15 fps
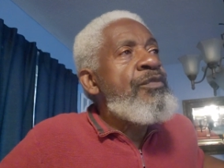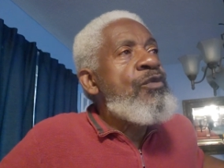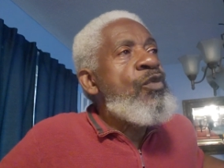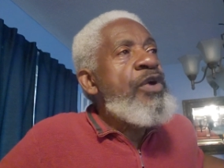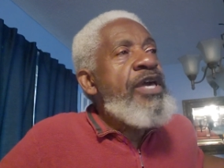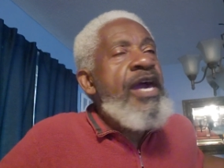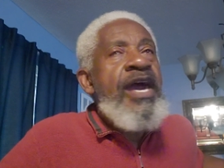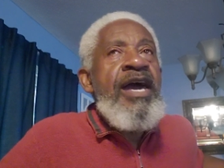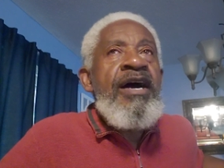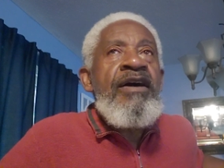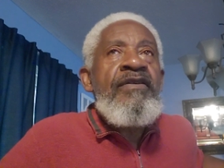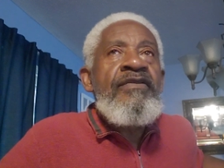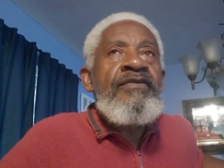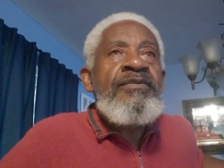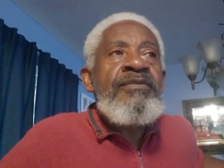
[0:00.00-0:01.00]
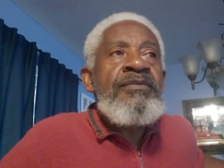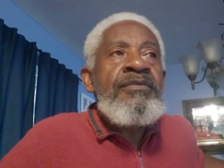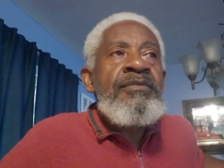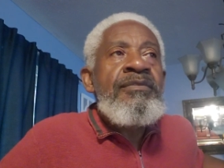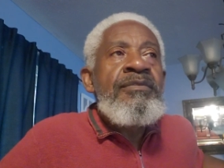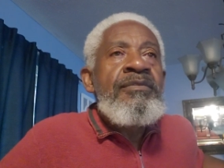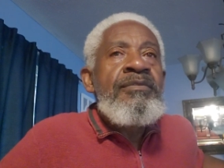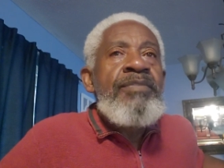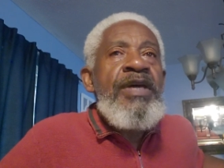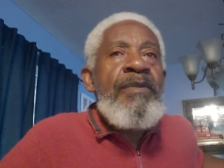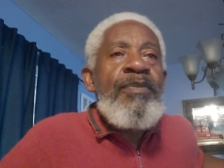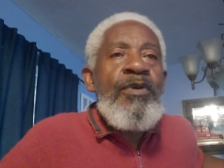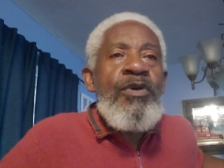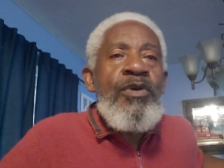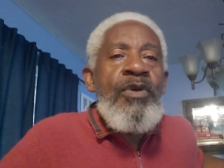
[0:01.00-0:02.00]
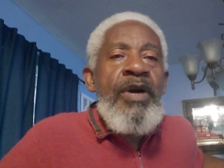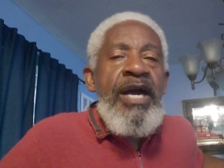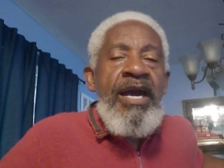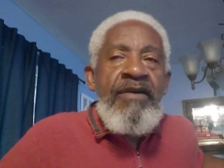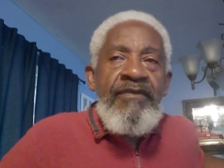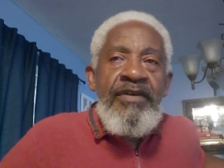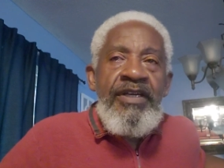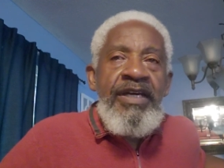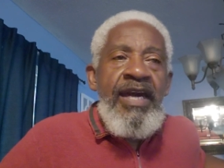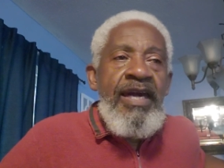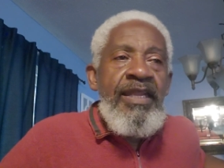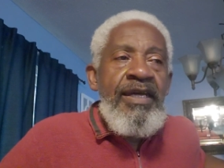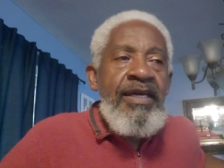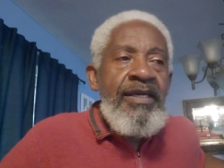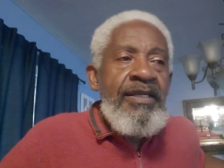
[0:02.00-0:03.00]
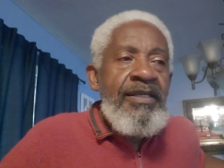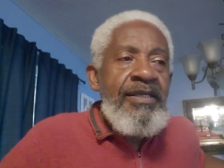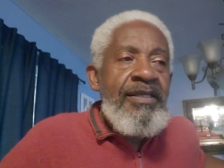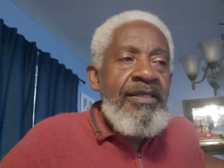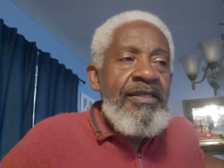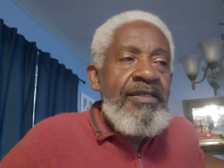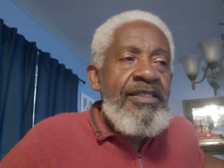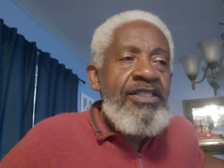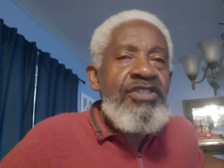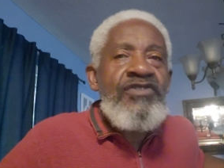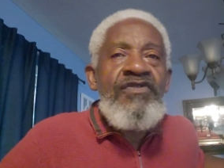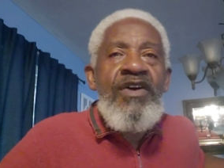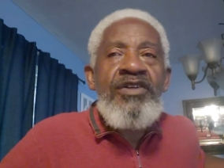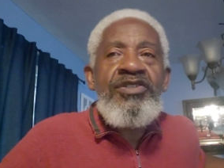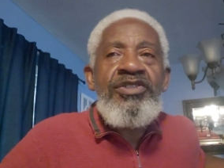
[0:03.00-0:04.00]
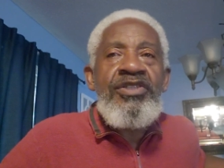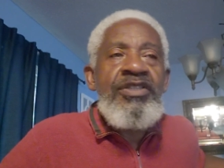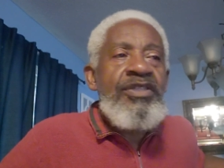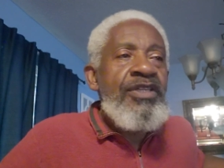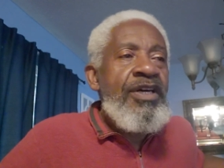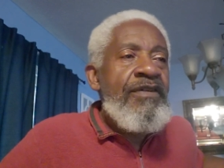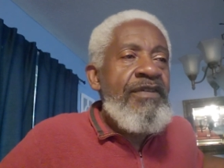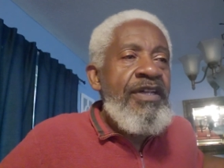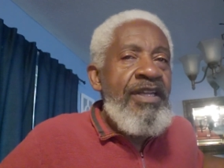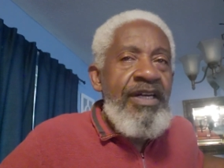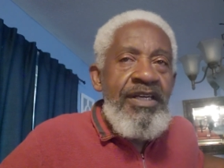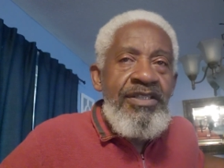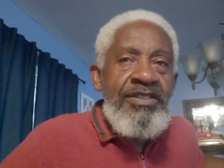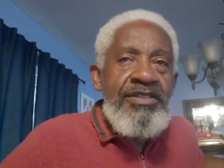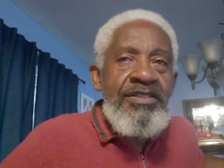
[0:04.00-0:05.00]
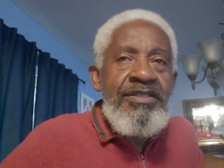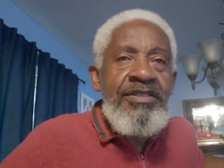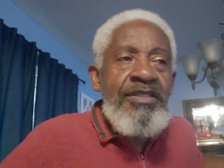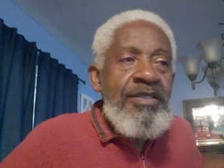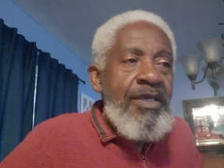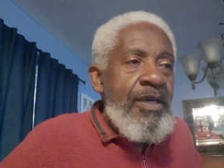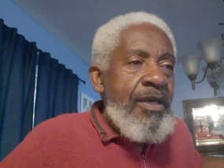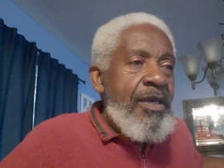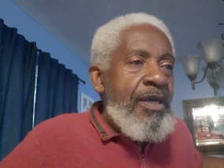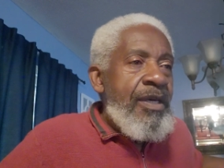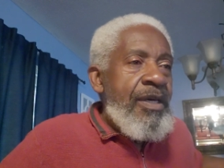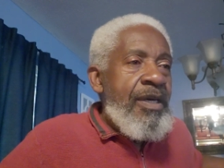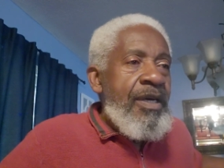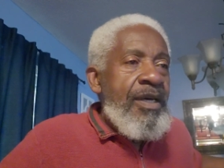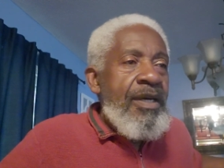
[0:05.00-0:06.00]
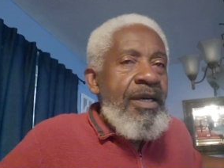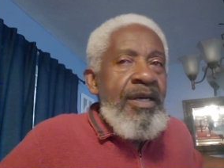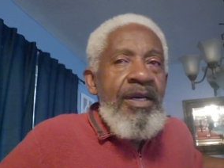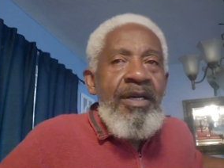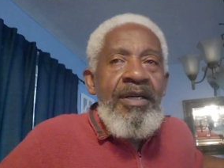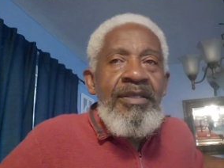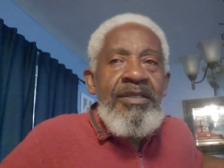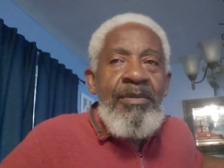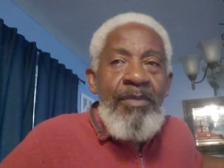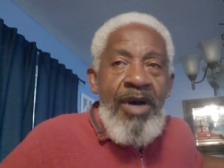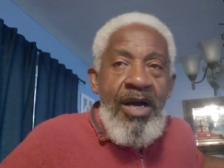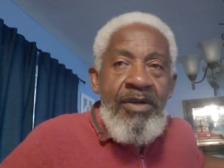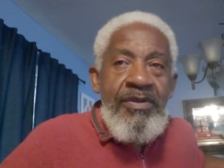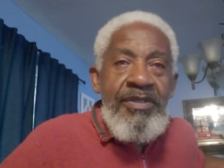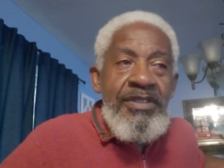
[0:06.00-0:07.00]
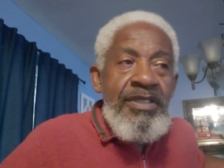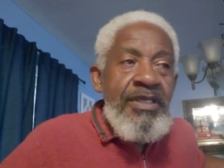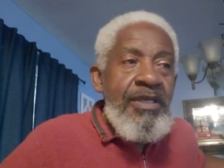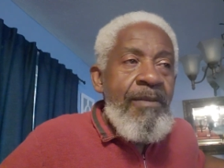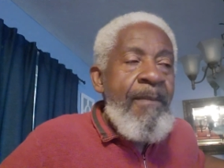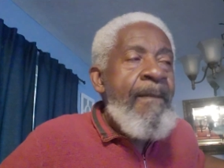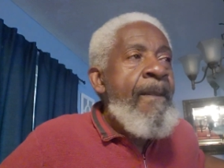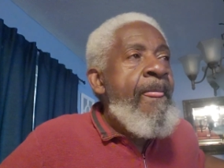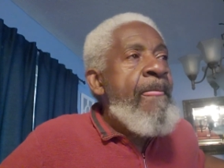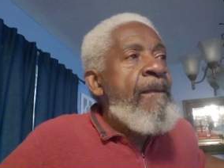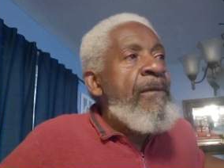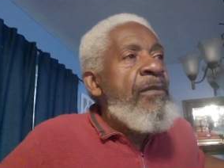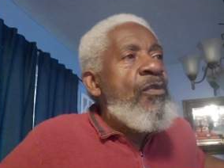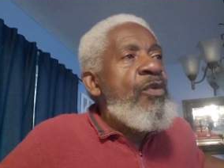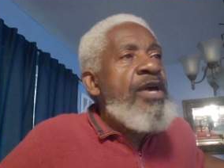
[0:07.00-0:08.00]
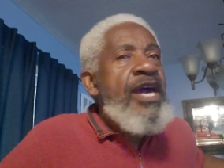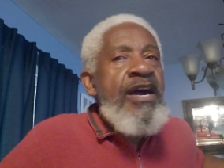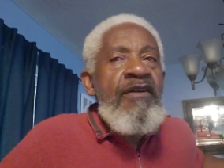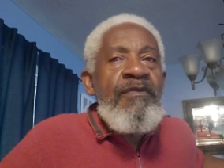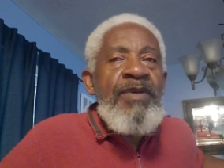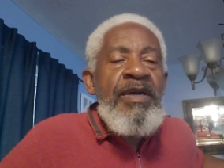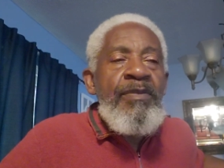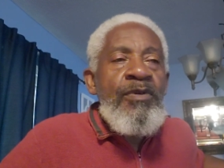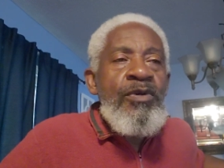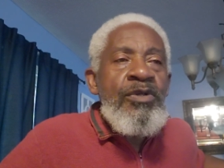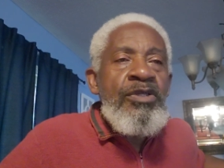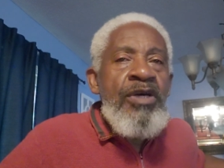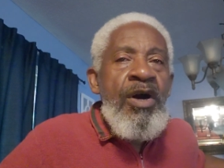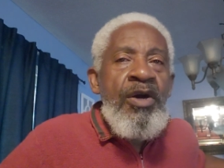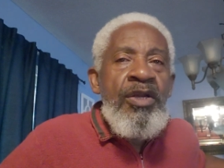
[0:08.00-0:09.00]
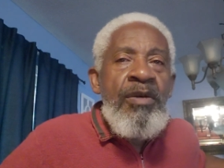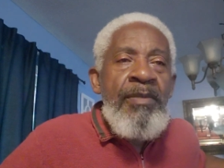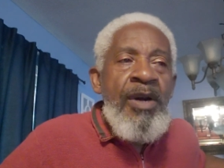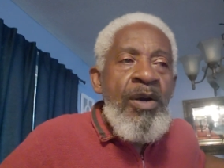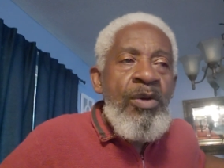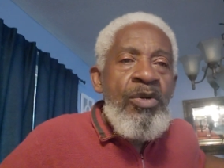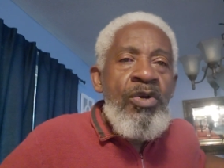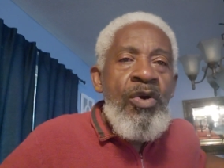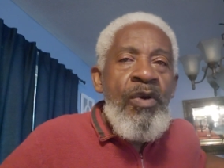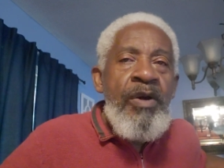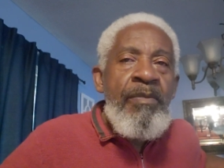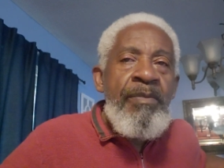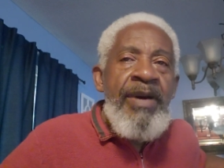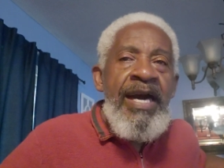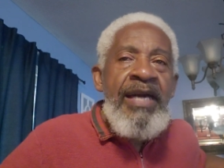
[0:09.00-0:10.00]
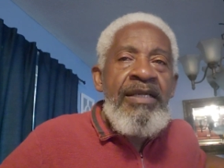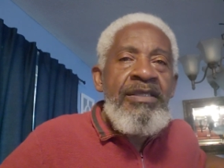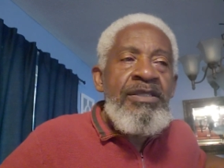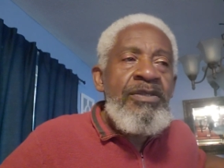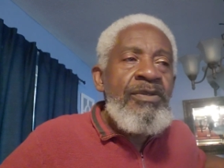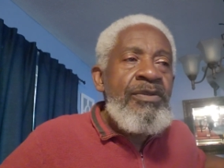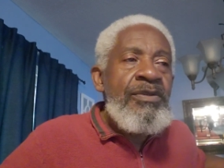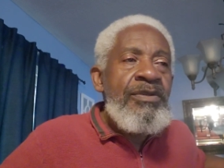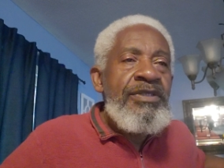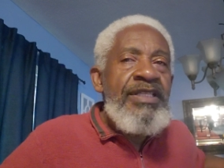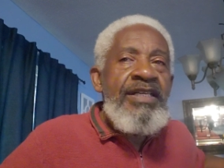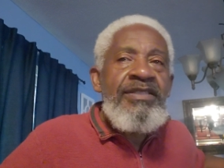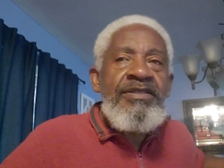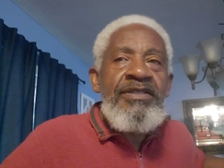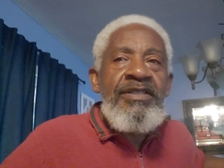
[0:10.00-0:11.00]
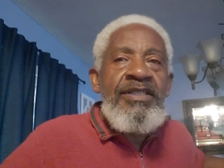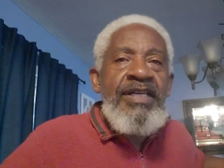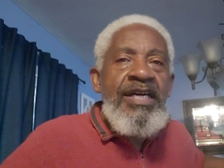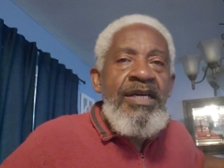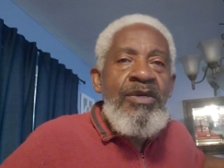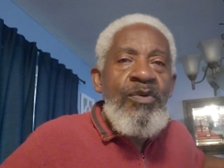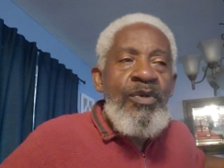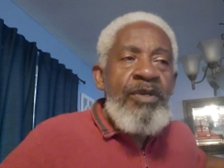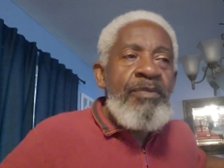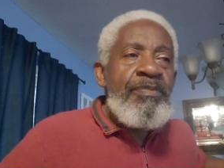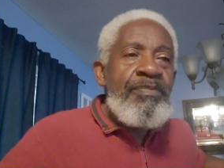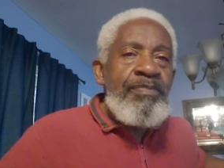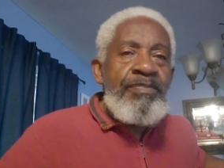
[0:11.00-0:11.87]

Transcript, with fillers: We have people who are advocating destruction of the nation's uh, democracy. We have people who are talking about going back to yesterday when